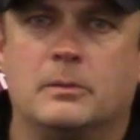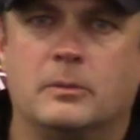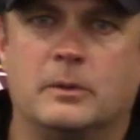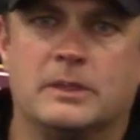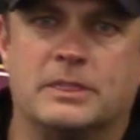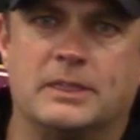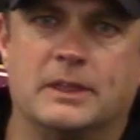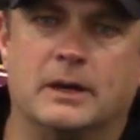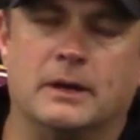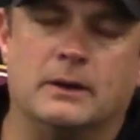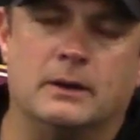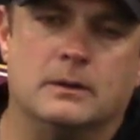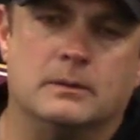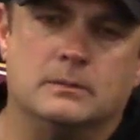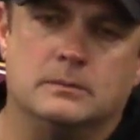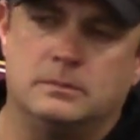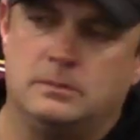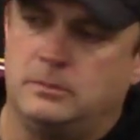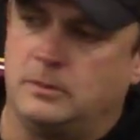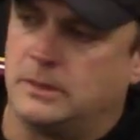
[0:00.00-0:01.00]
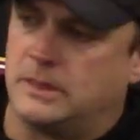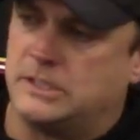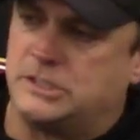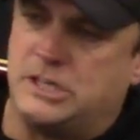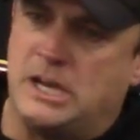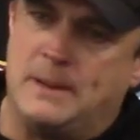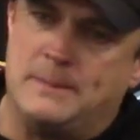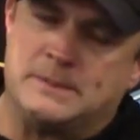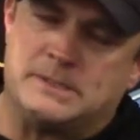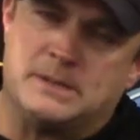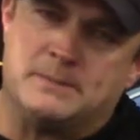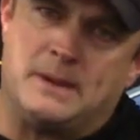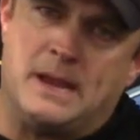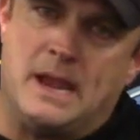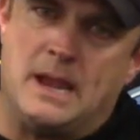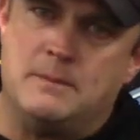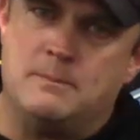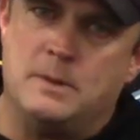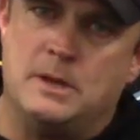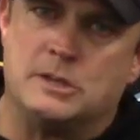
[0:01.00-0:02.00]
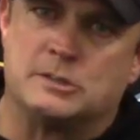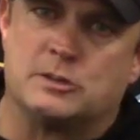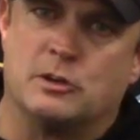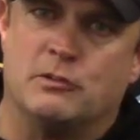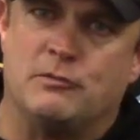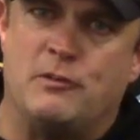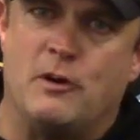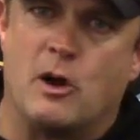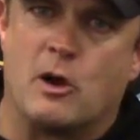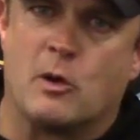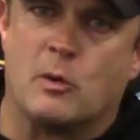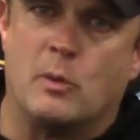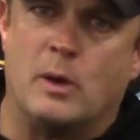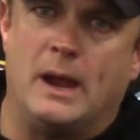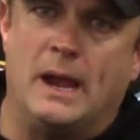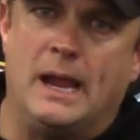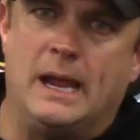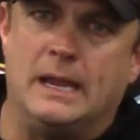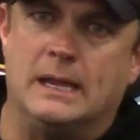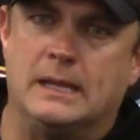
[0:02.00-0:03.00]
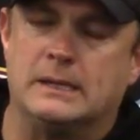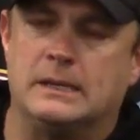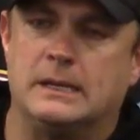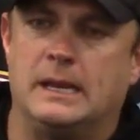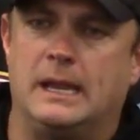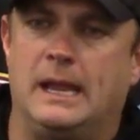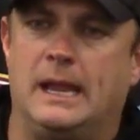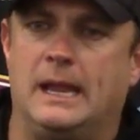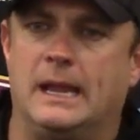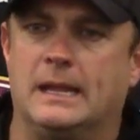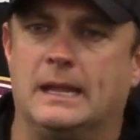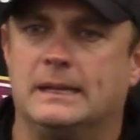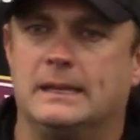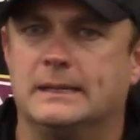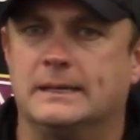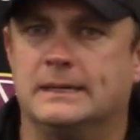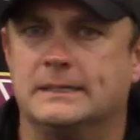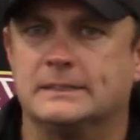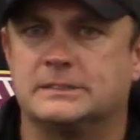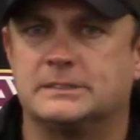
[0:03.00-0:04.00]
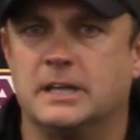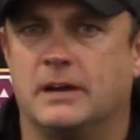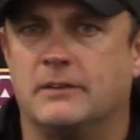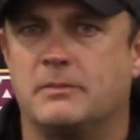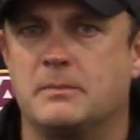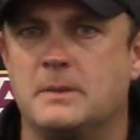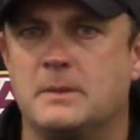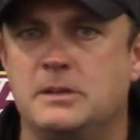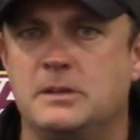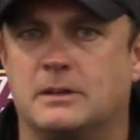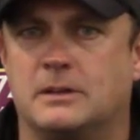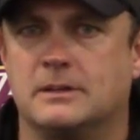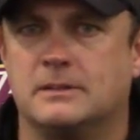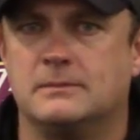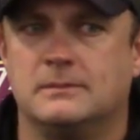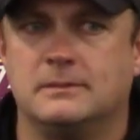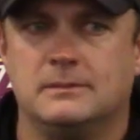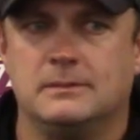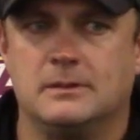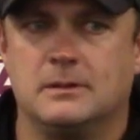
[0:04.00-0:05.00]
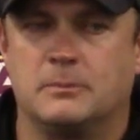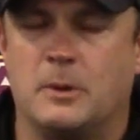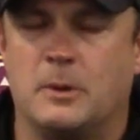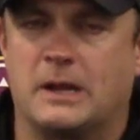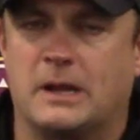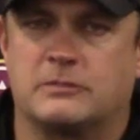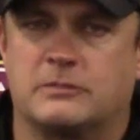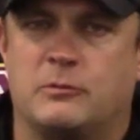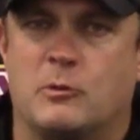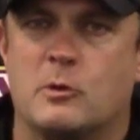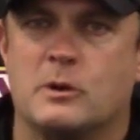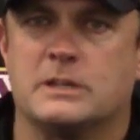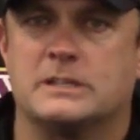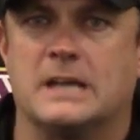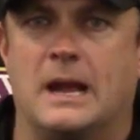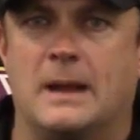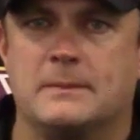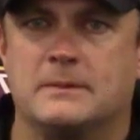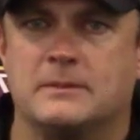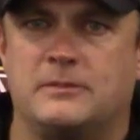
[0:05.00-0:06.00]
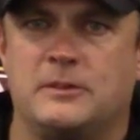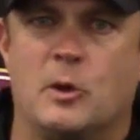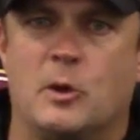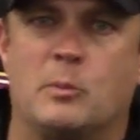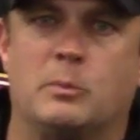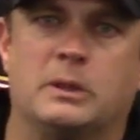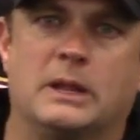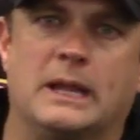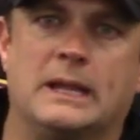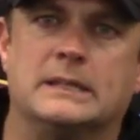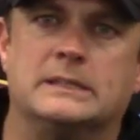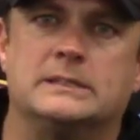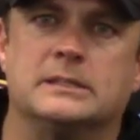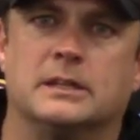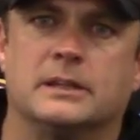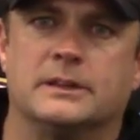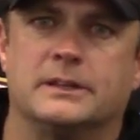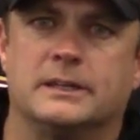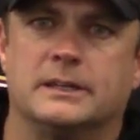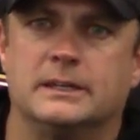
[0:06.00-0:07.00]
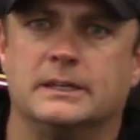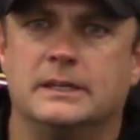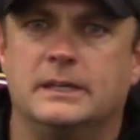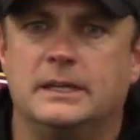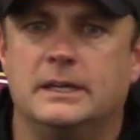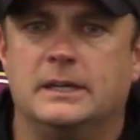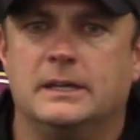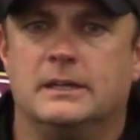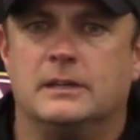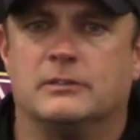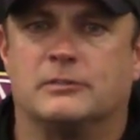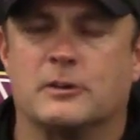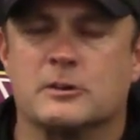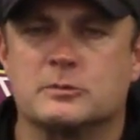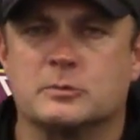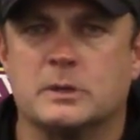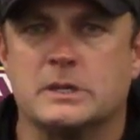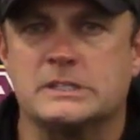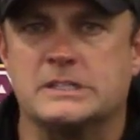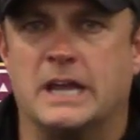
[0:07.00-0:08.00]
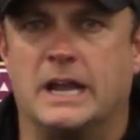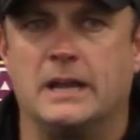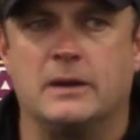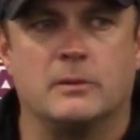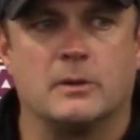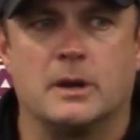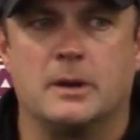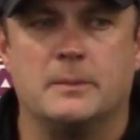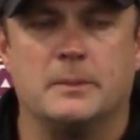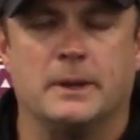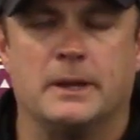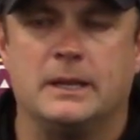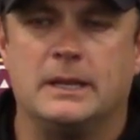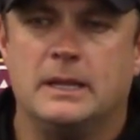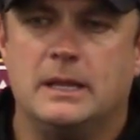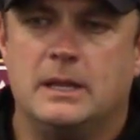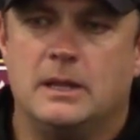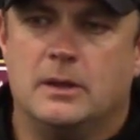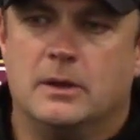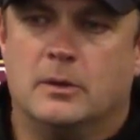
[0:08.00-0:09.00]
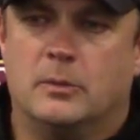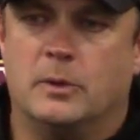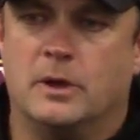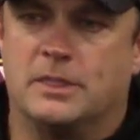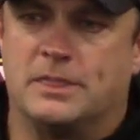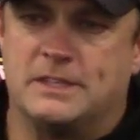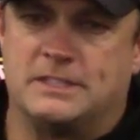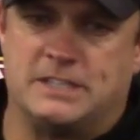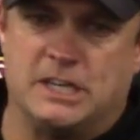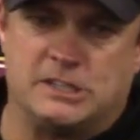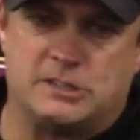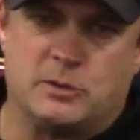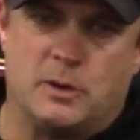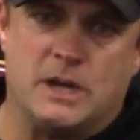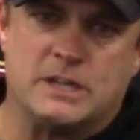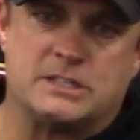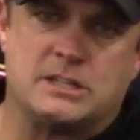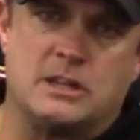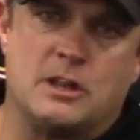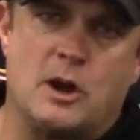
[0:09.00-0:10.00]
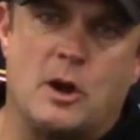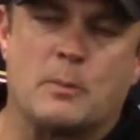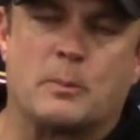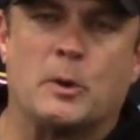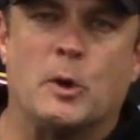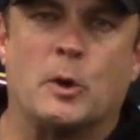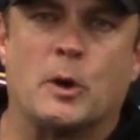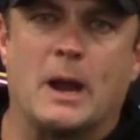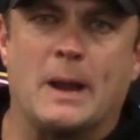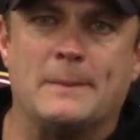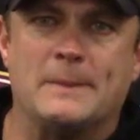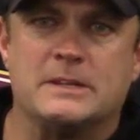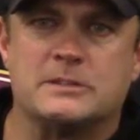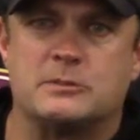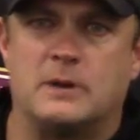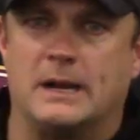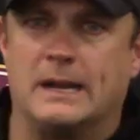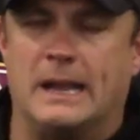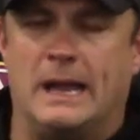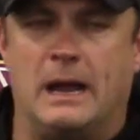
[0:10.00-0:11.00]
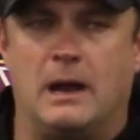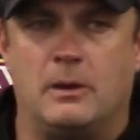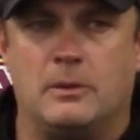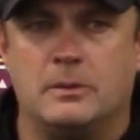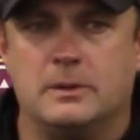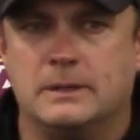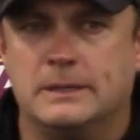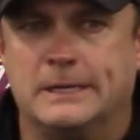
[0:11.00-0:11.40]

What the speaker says: with the championship game being so far away and stuff, I mean you can practice 40 times if you don't play until the first week of January. But with the situation that our program is right now.